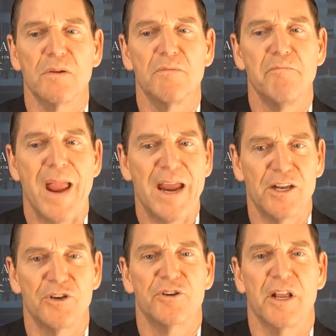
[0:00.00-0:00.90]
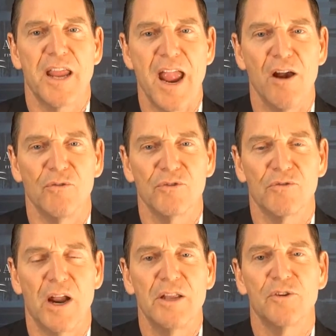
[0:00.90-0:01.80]
managed accounts,
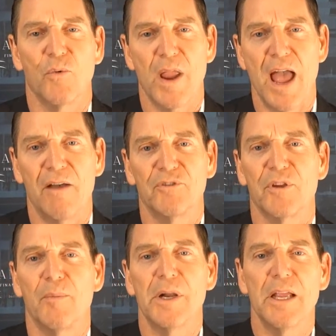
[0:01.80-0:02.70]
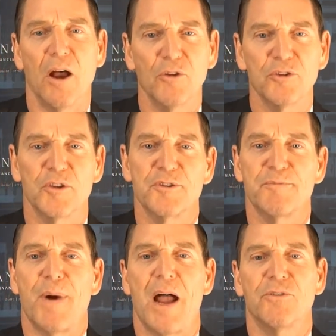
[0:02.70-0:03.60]
right? So we have somebody else, the
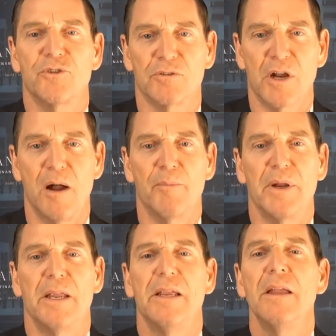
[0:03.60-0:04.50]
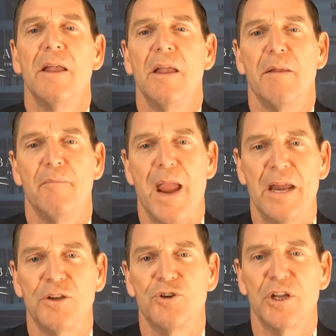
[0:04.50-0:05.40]
sponsor company,
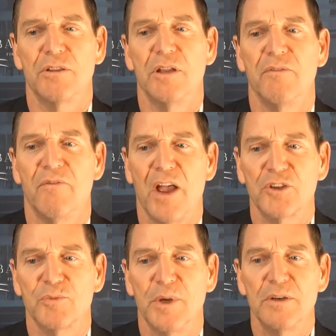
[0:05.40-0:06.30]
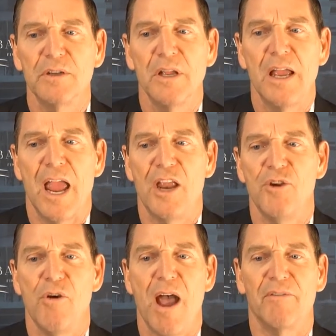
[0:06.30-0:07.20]
managing the investment, and
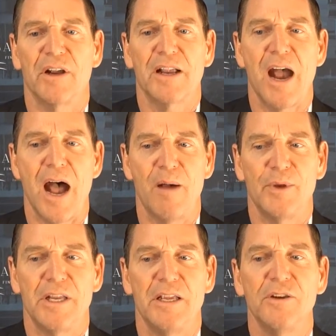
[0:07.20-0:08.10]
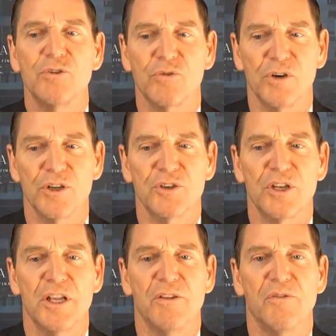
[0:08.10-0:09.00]
you have a common interest
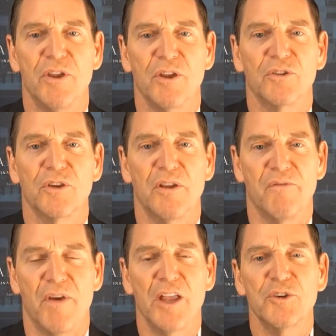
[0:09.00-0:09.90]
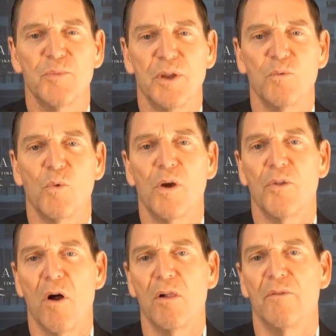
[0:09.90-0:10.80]
in this investment
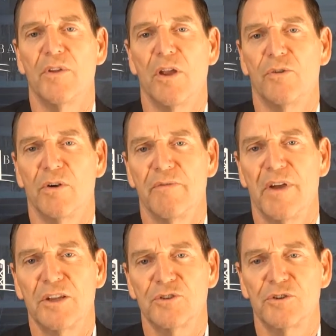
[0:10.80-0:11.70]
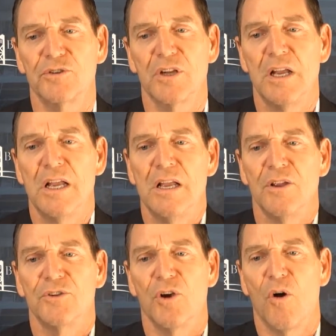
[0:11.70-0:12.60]
with all of the other investors.
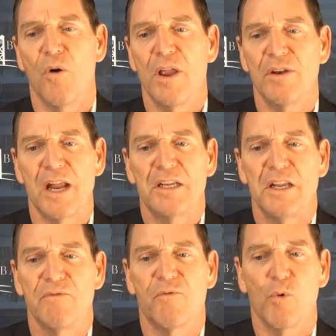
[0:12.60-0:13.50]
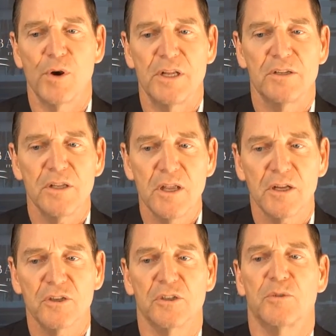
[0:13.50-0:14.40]
So in
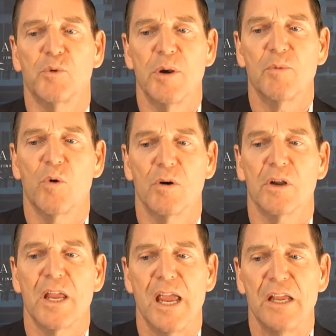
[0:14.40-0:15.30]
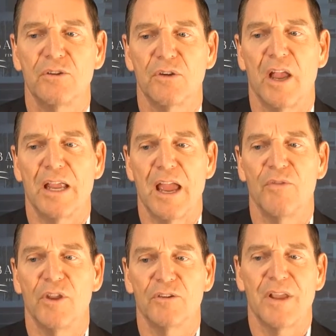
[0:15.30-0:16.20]
1946, a Supreme Court case,
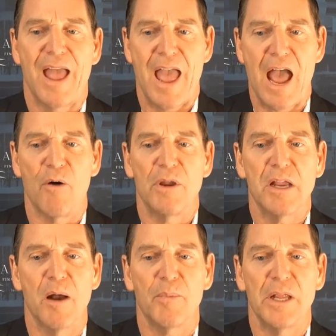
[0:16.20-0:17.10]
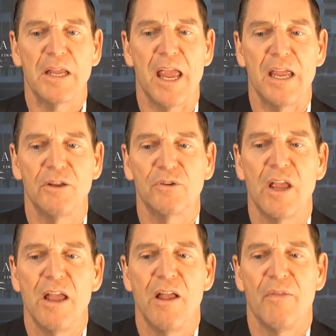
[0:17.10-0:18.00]
again, this Howey Company case,
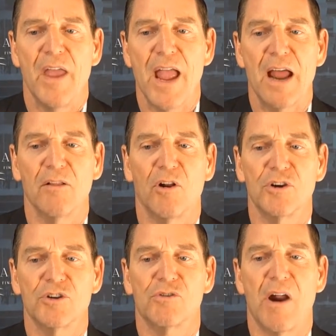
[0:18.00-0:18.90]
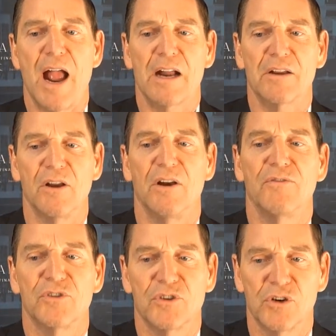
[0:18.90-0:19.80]
they had a large tract
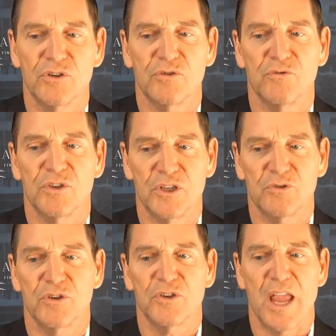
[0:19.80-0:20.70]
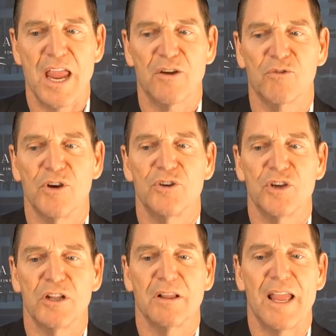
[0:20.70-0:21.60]
of citrus acreage
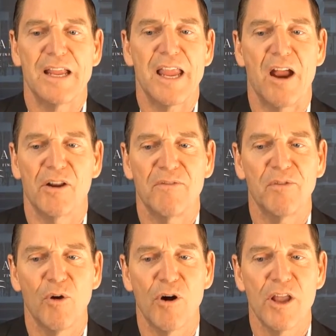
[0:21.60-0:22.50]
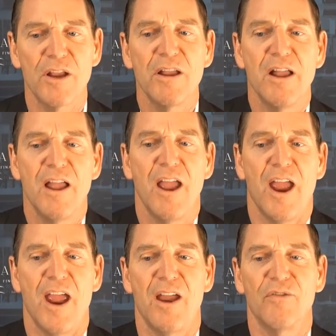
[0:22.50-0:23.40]
in Lake County, Florida,
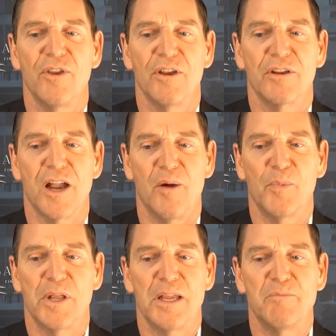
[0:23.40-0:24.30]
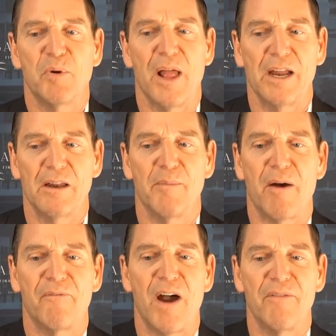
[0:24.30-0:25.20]
and the company planted
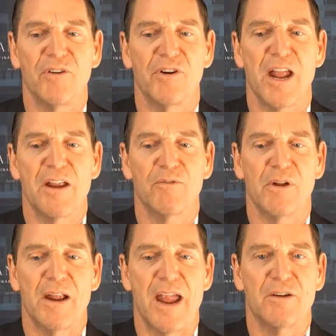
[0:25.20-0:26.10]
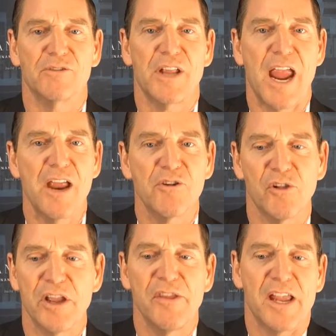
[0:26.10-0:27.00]
about 500 acres
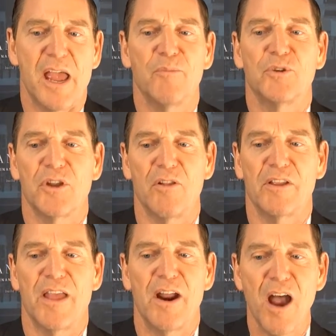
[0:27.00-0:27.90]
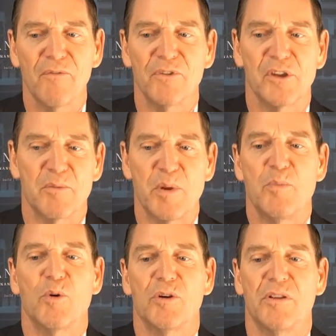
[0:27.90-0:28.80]
annually, and they kept selling that off and saying
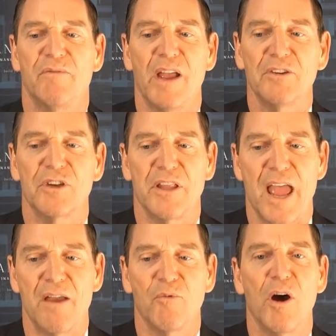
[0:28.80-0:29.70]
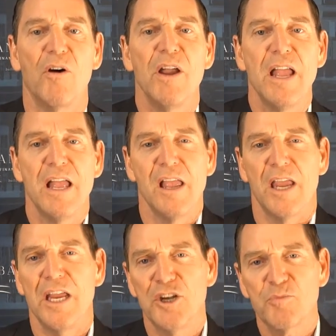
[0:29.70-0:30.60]
people could invest in that. Well,
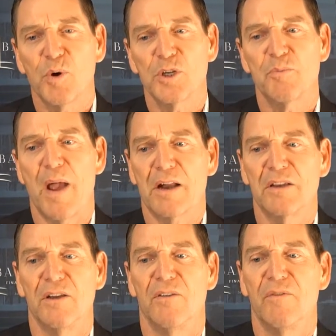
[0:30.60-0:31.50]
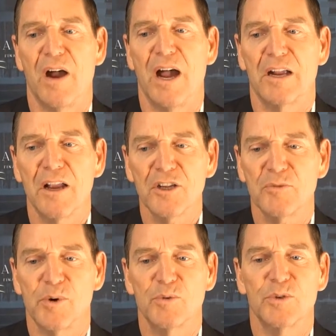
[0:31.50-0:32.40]
each prospective
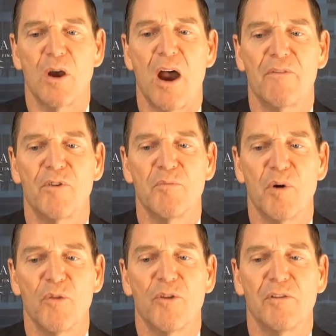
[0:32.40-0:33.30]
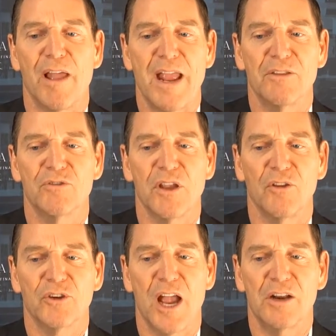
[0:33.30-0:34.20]
customer was offered both a land
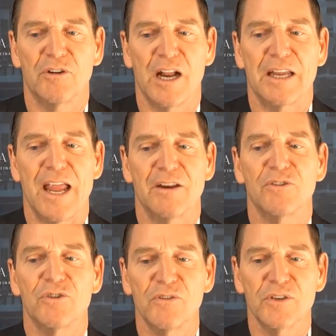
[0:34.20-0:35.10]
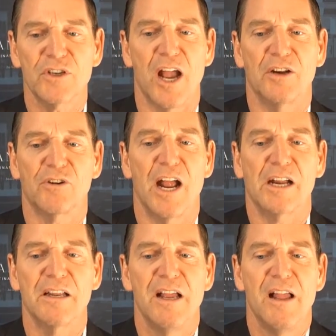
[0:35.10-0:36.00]
sales contract and a service contract,